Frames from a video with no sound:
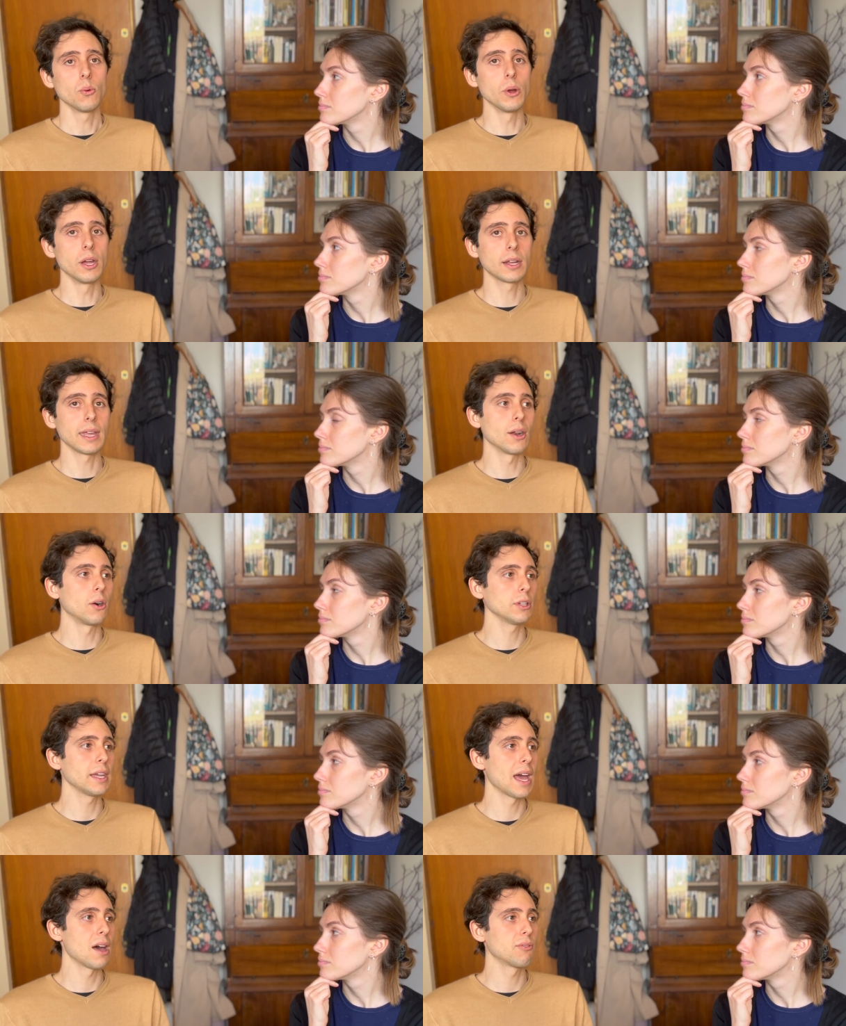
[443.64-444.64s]
Speaker 1: we can only
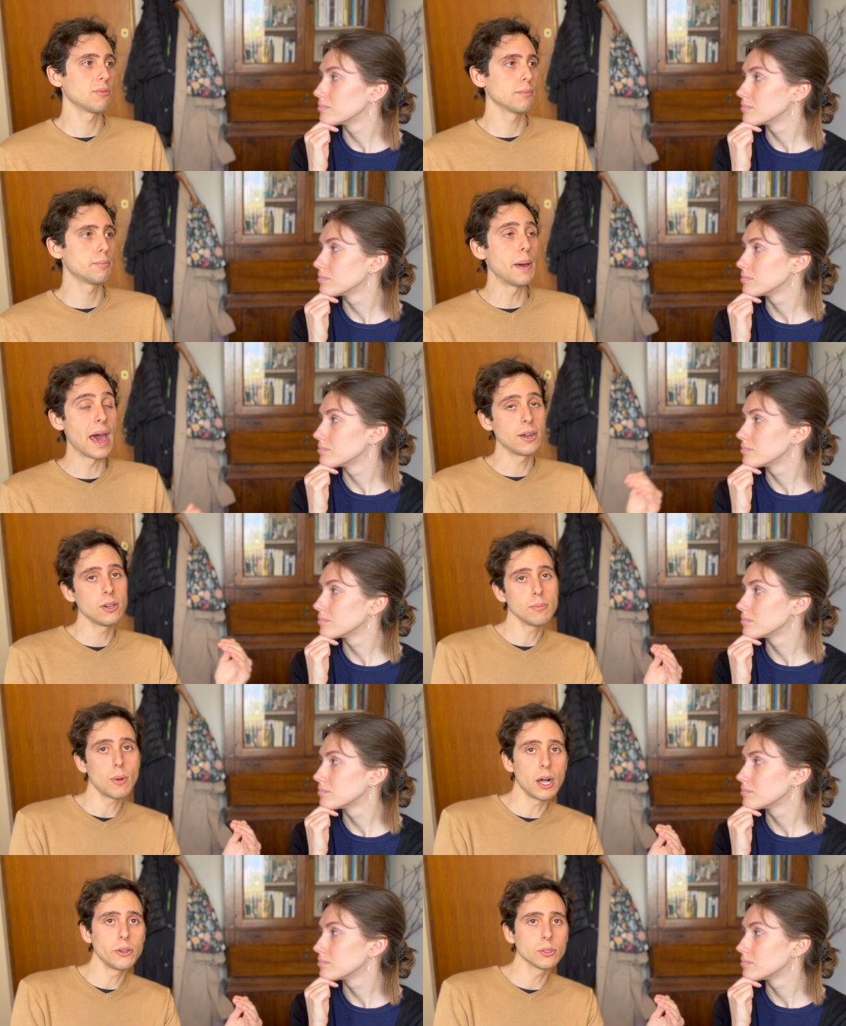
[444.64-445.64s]
have better
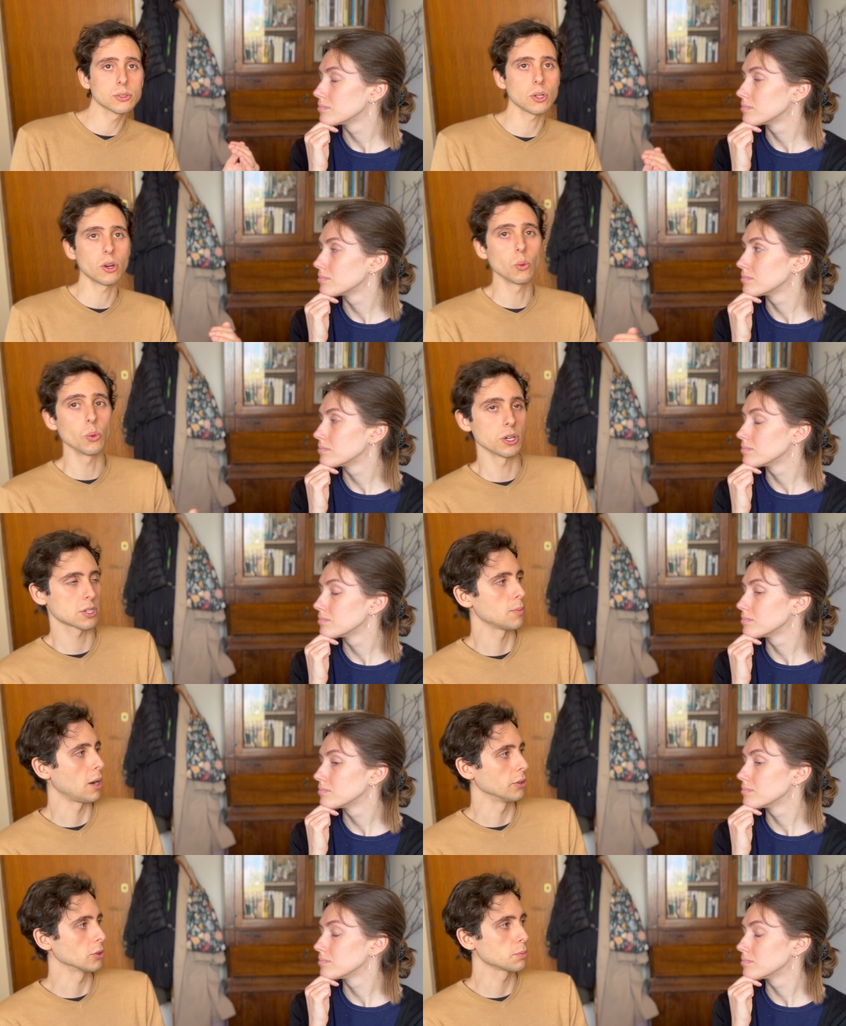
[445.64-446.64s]
models or worse
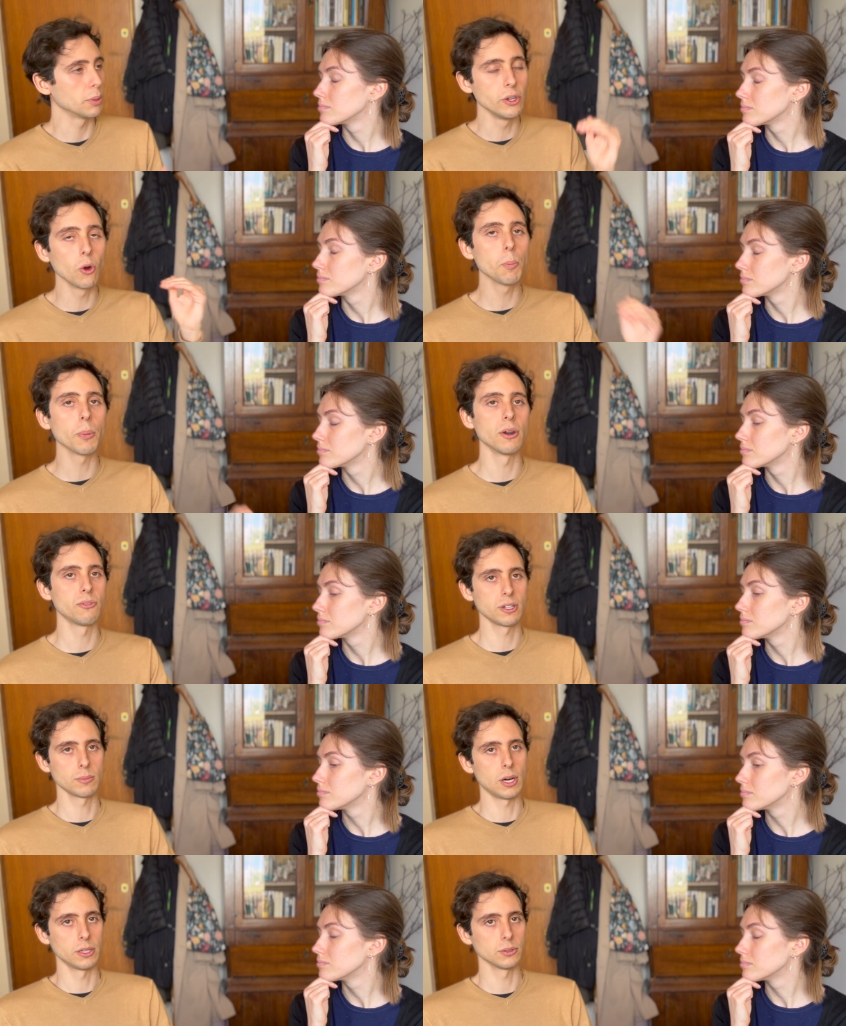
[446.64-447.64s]
models, but no perfect
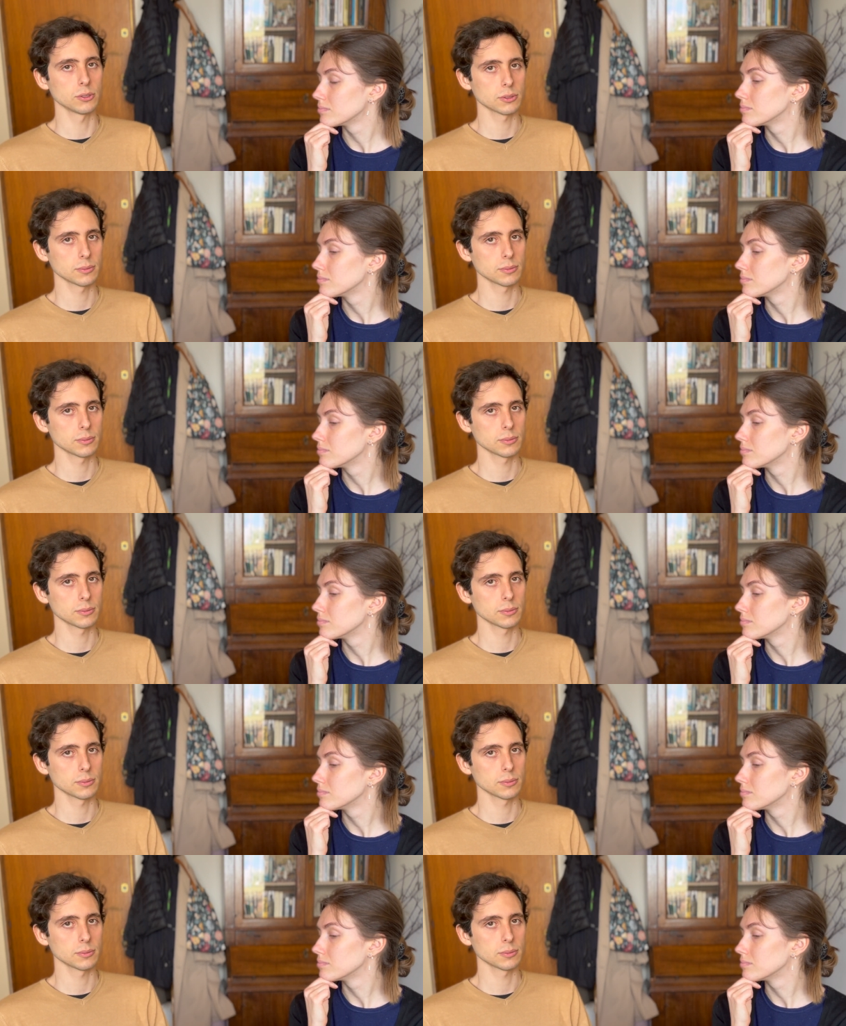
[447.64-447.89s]
models.